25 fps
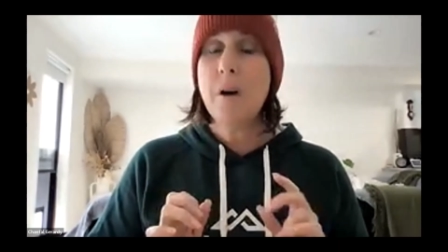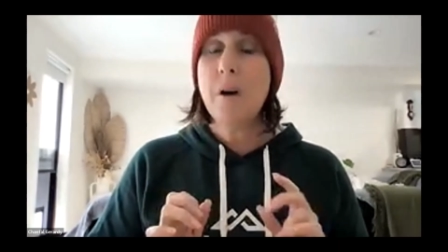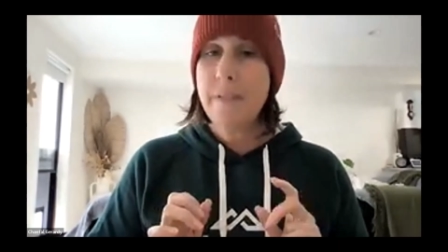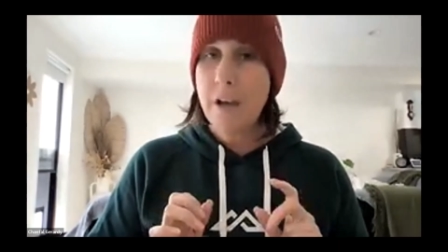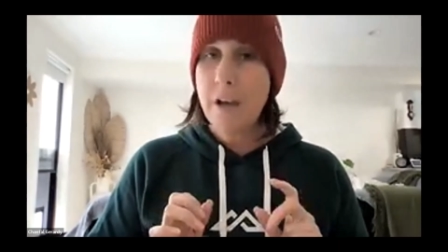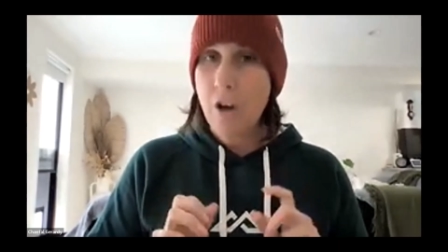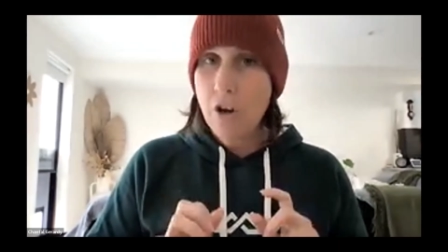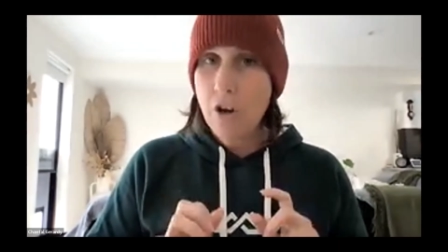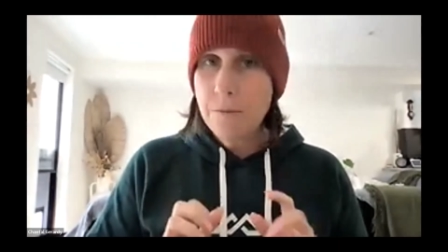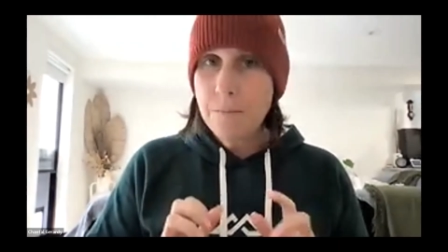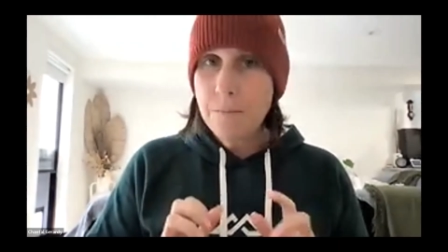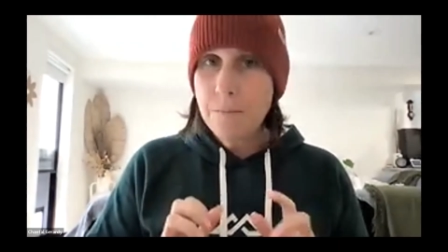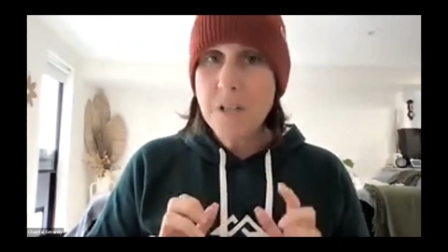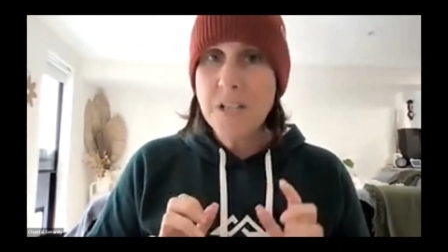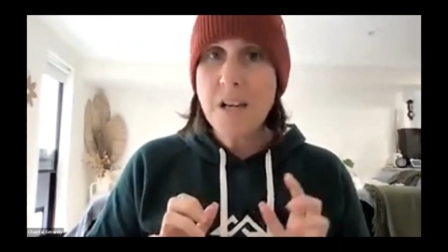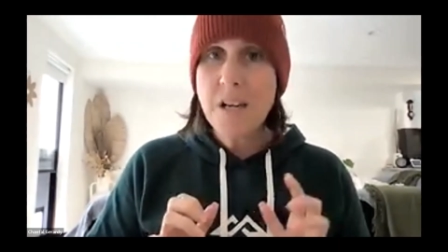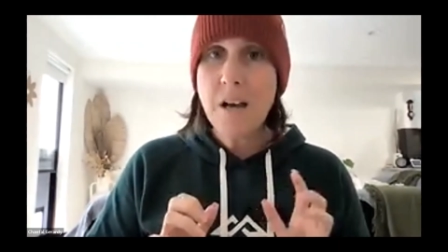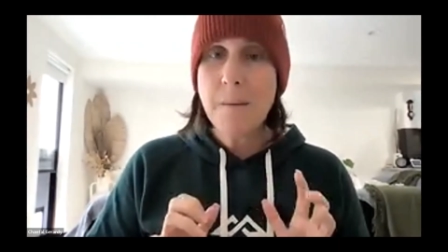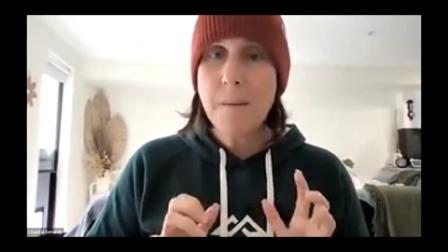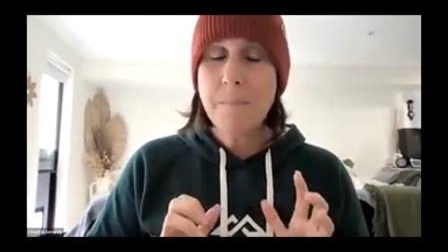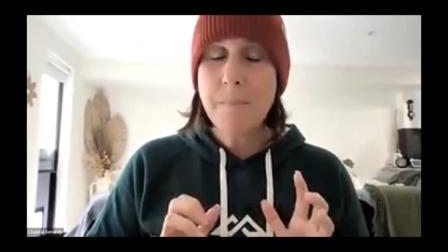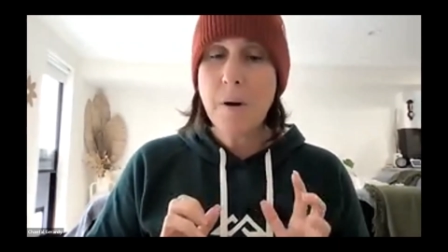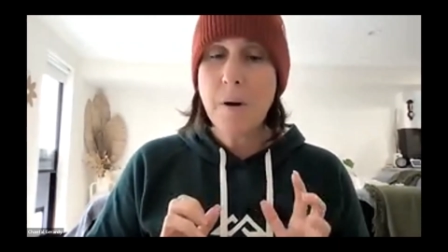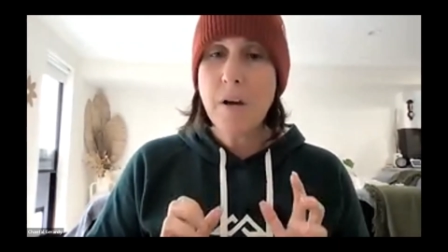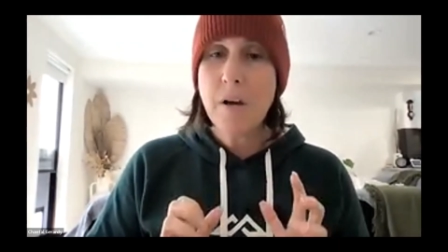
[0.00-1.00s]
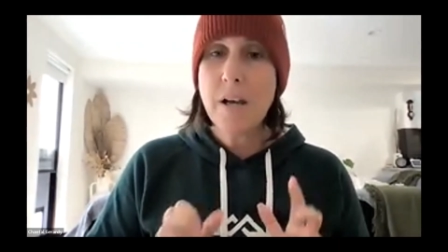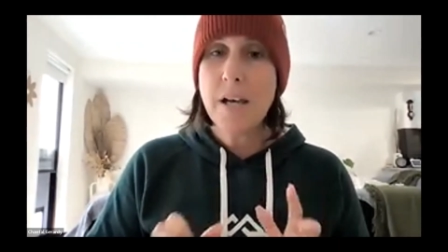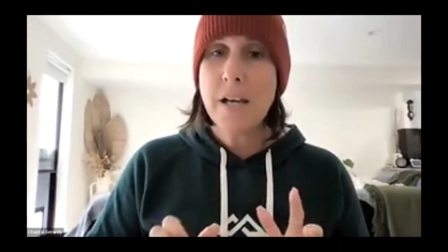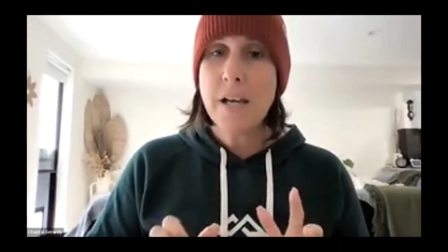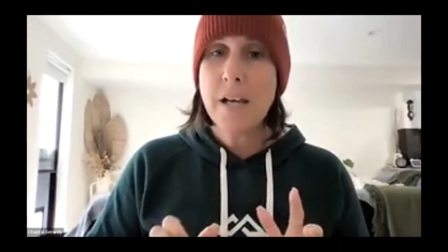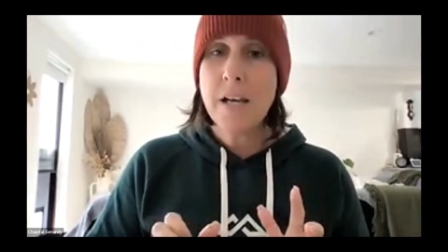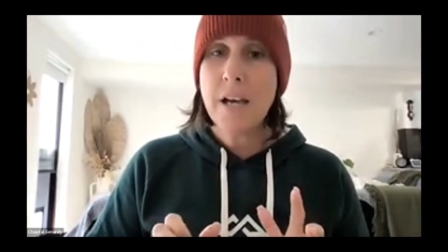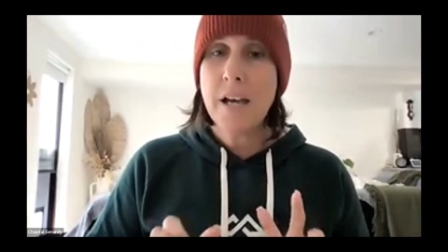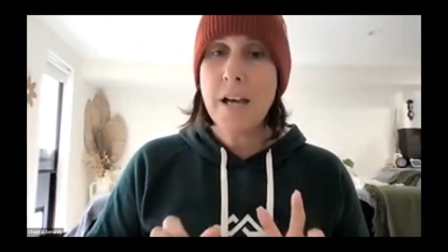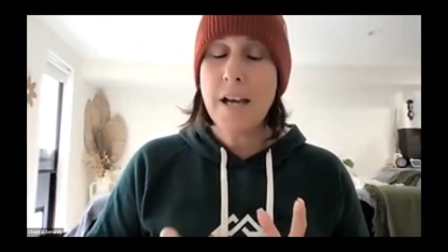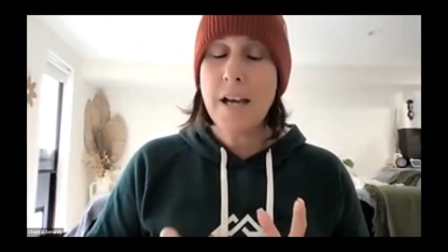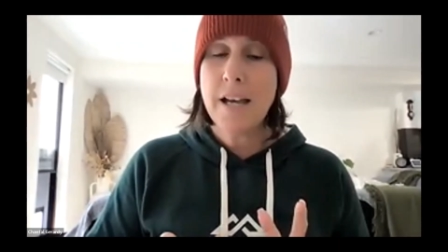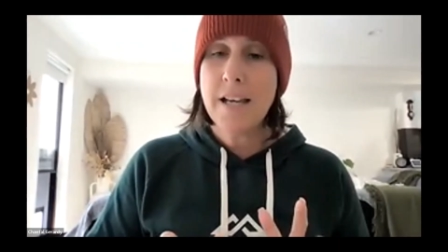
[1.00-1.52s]
Are they opening up
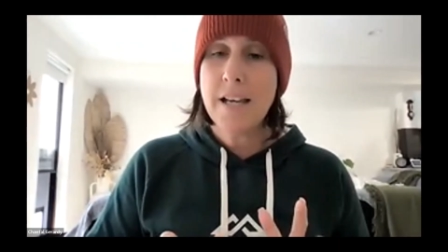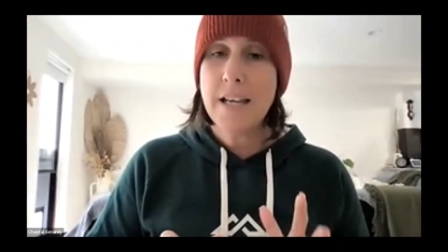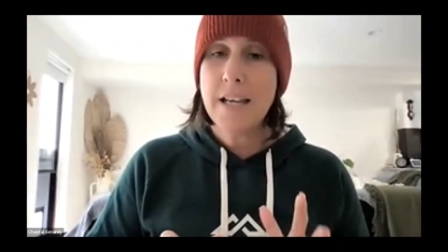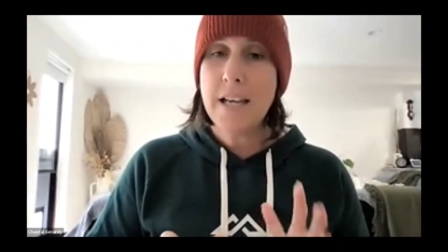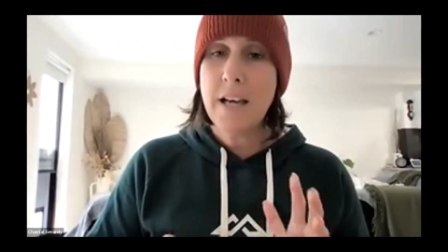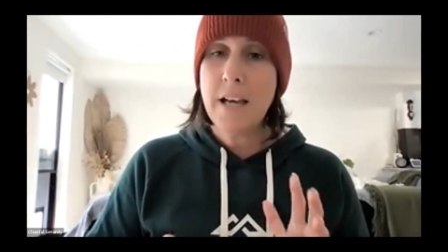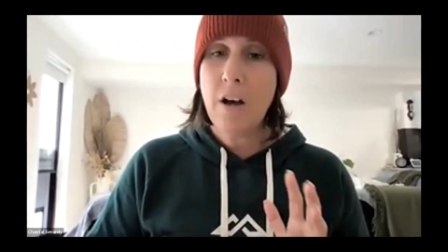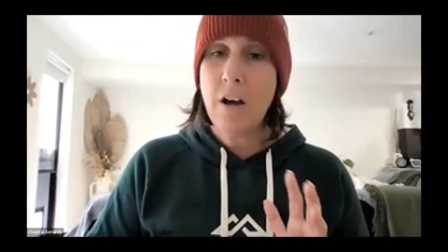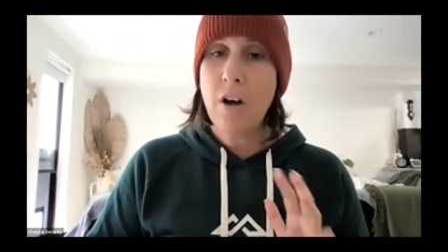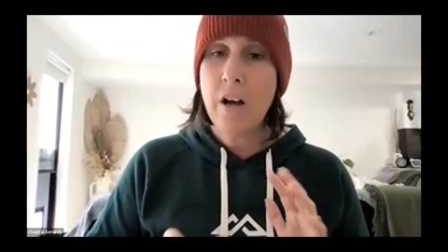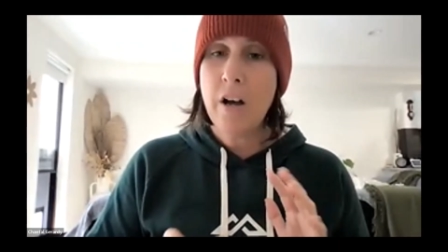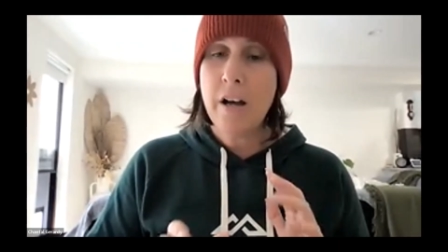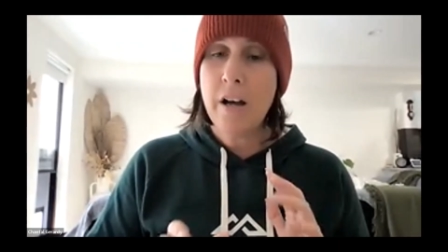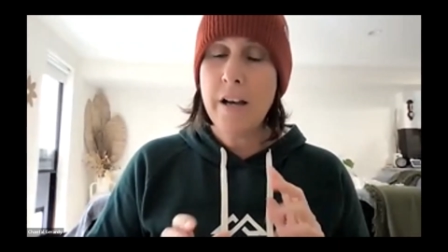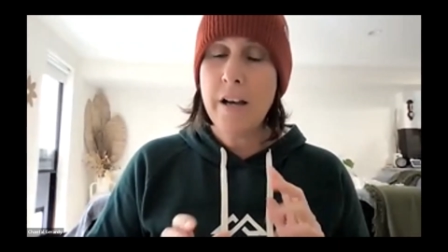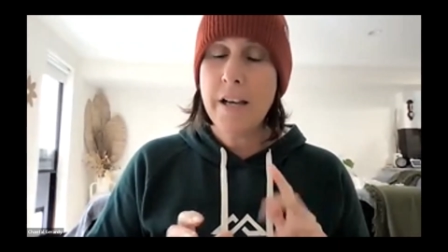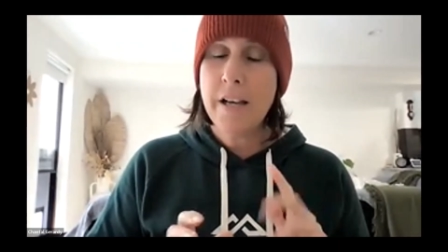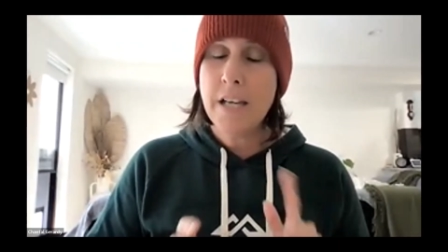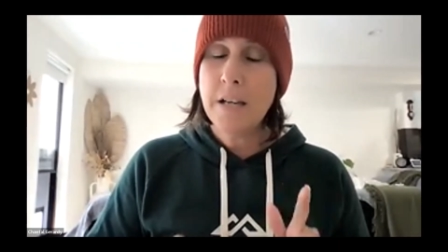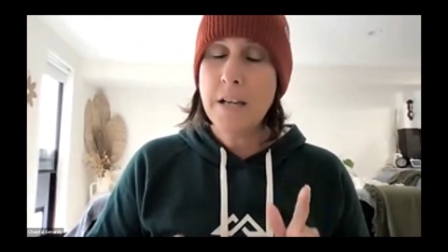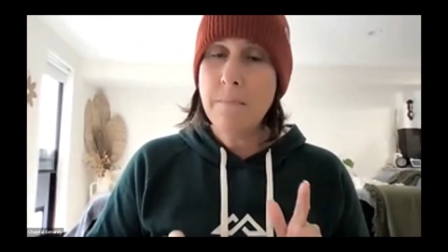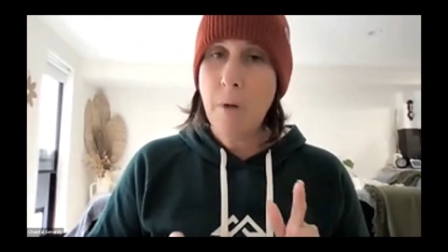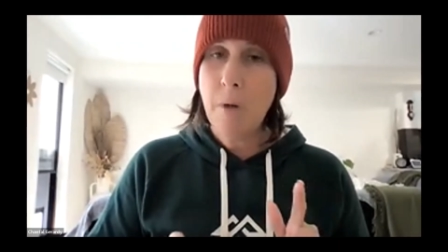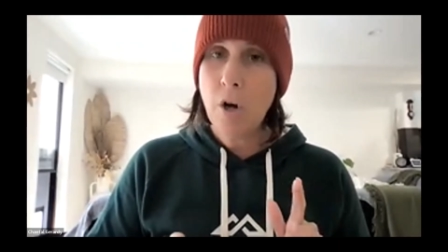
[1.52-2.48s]
in